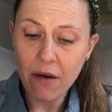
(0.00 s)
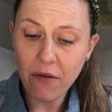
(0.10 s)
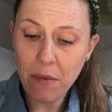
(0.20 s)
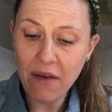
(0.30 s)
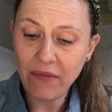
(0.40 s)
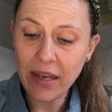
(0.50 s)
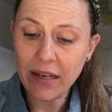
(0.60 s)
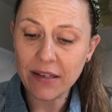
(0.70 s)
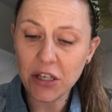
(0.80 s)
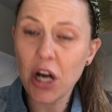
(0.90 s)
from her
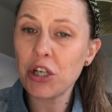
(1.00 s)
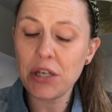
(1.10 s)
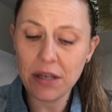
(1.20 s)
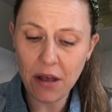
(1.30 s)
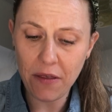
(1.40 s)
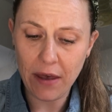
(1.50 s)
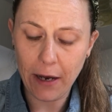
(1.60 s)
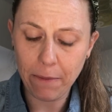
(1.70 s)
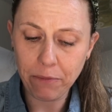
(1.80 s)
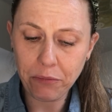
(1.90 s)
fingers touched
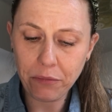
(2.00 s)
nothing.